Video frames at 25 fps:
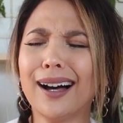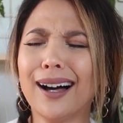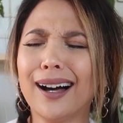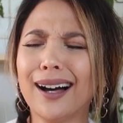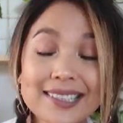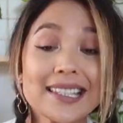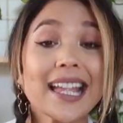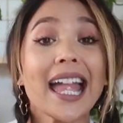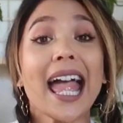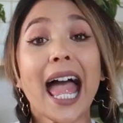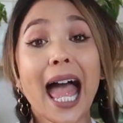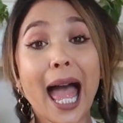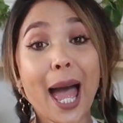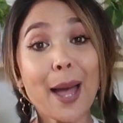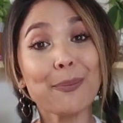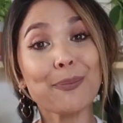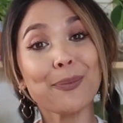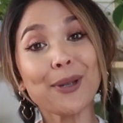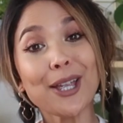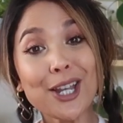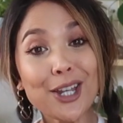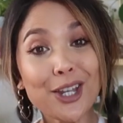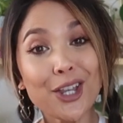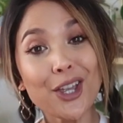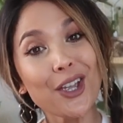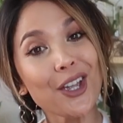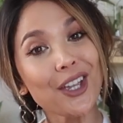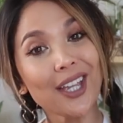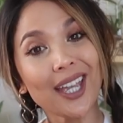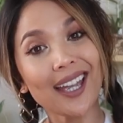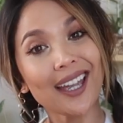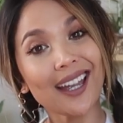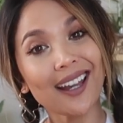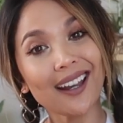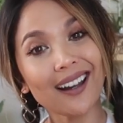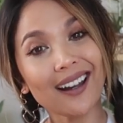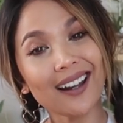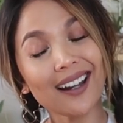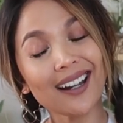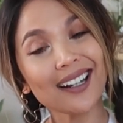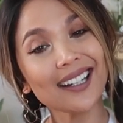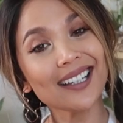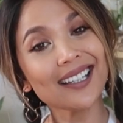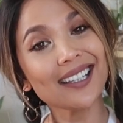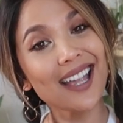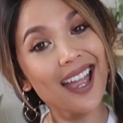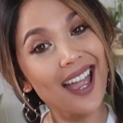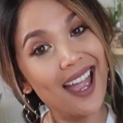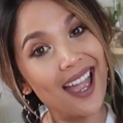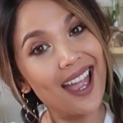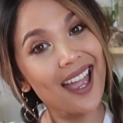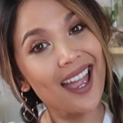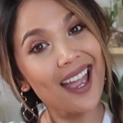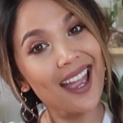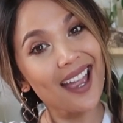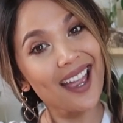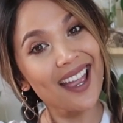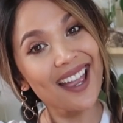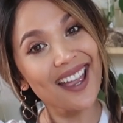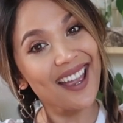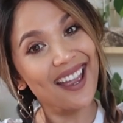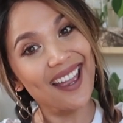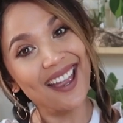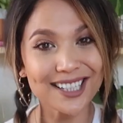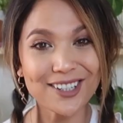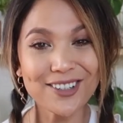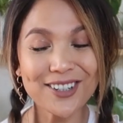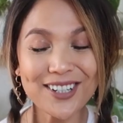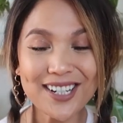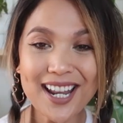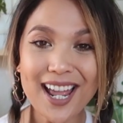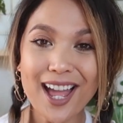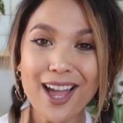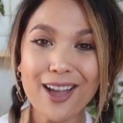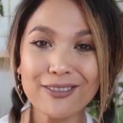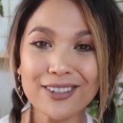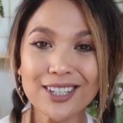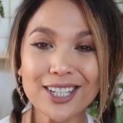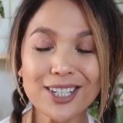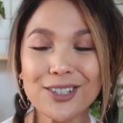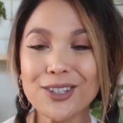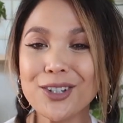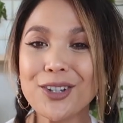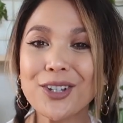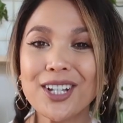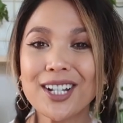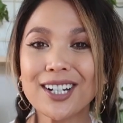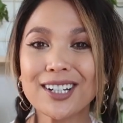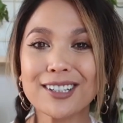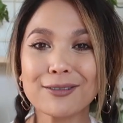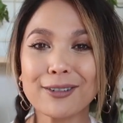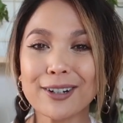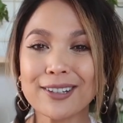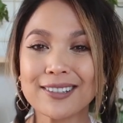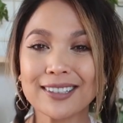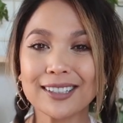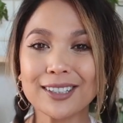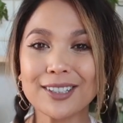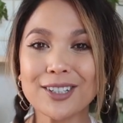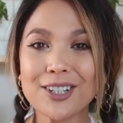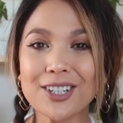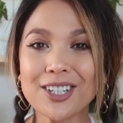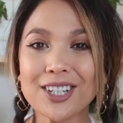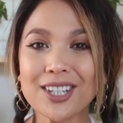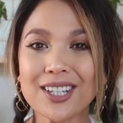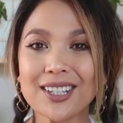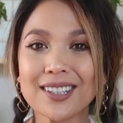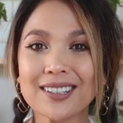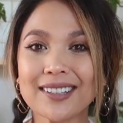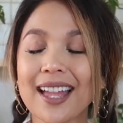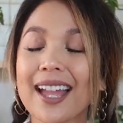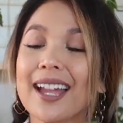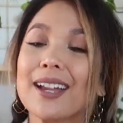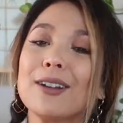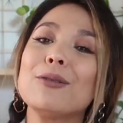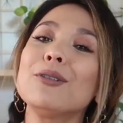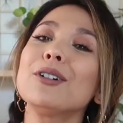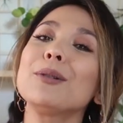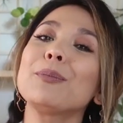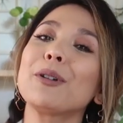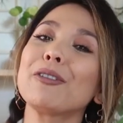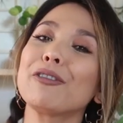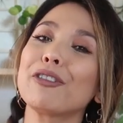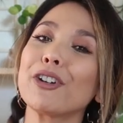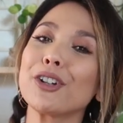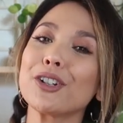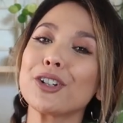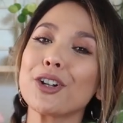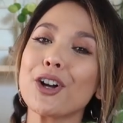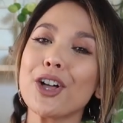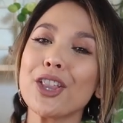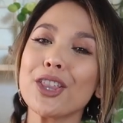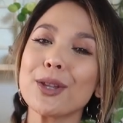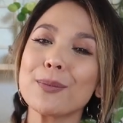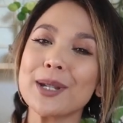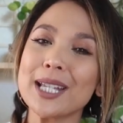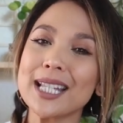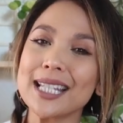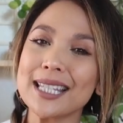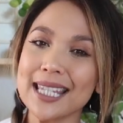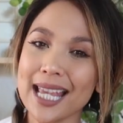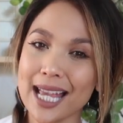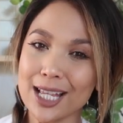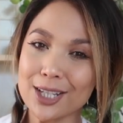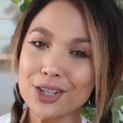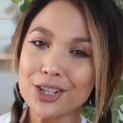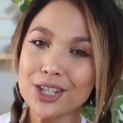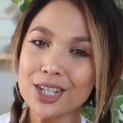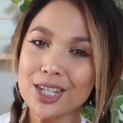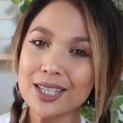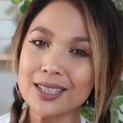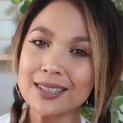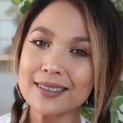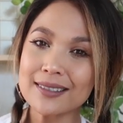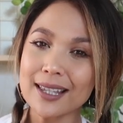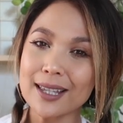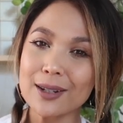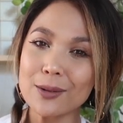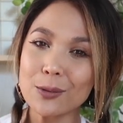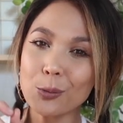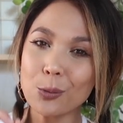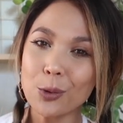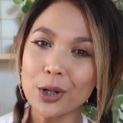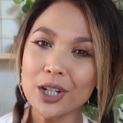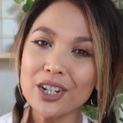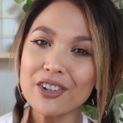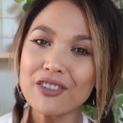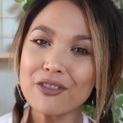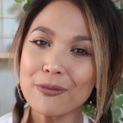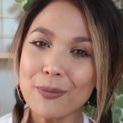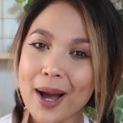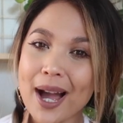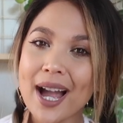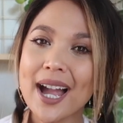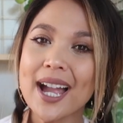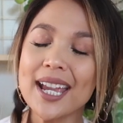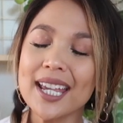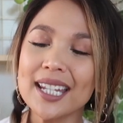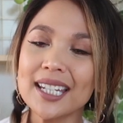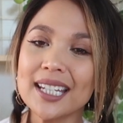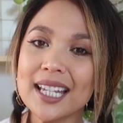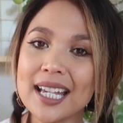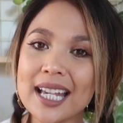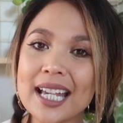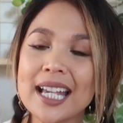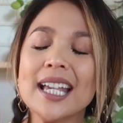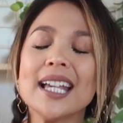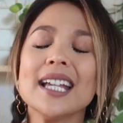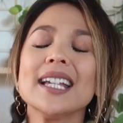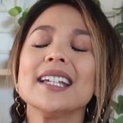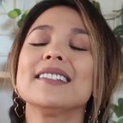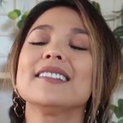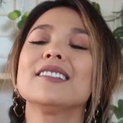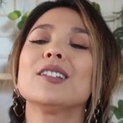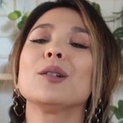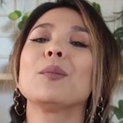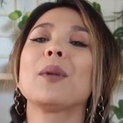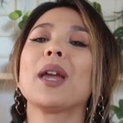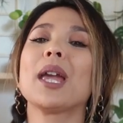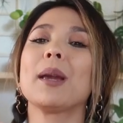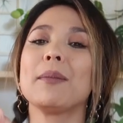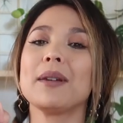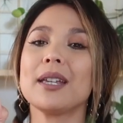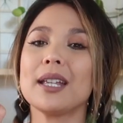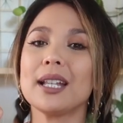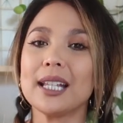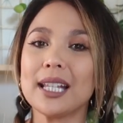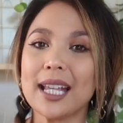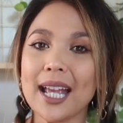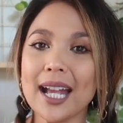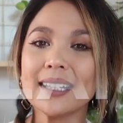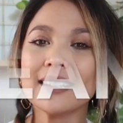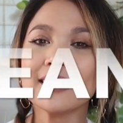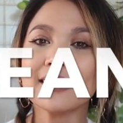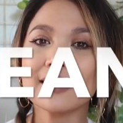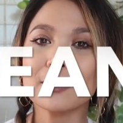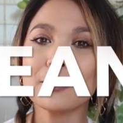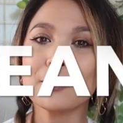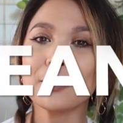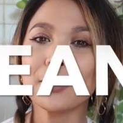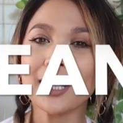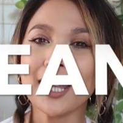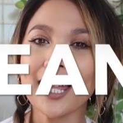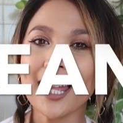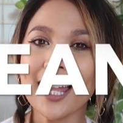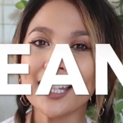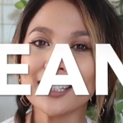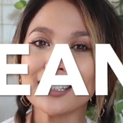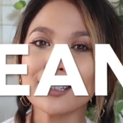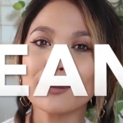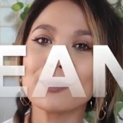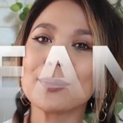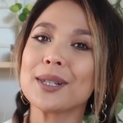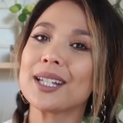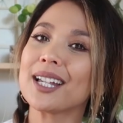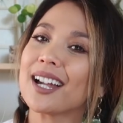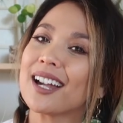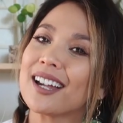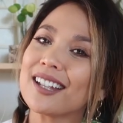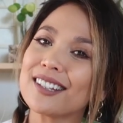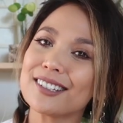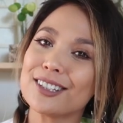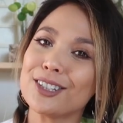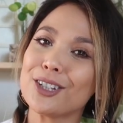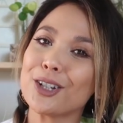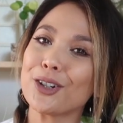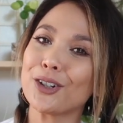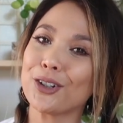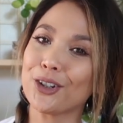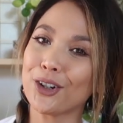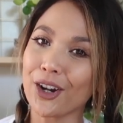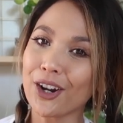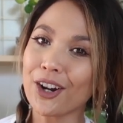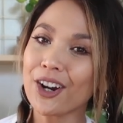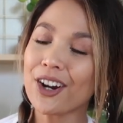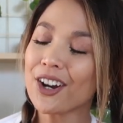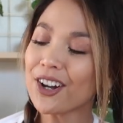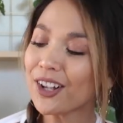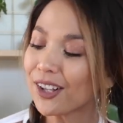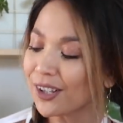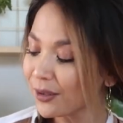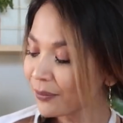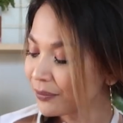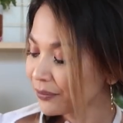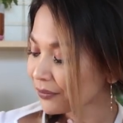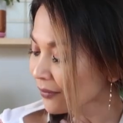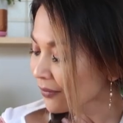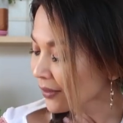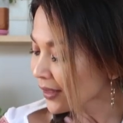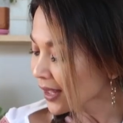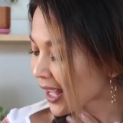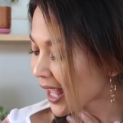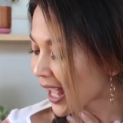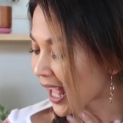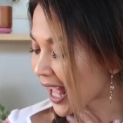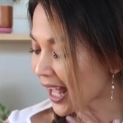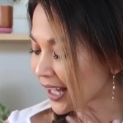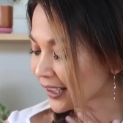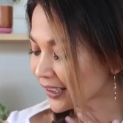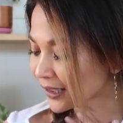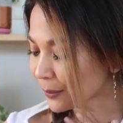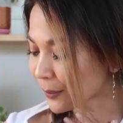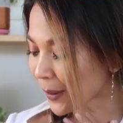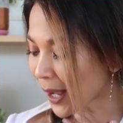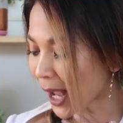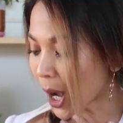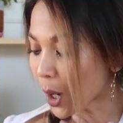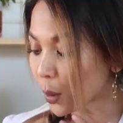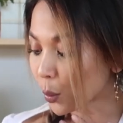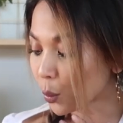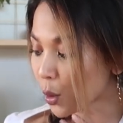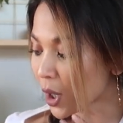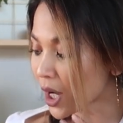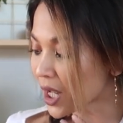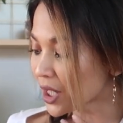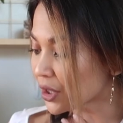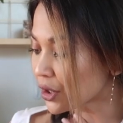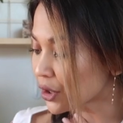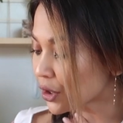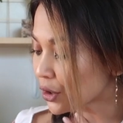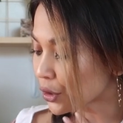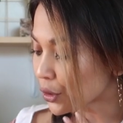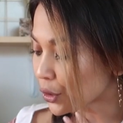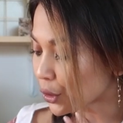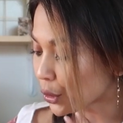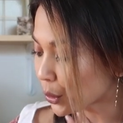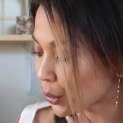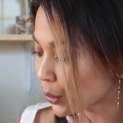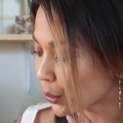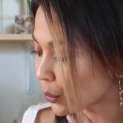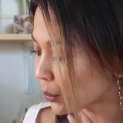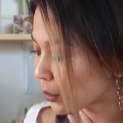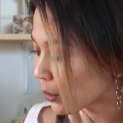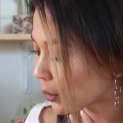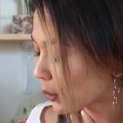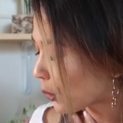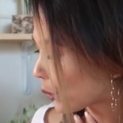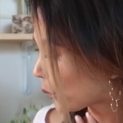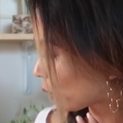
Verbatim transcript: It's Happy New Year, yay! Does anyone have any New Year's resolutions? I would prefer to call them intentions and one of mine is to maybe get some plants because your girl has about one, two,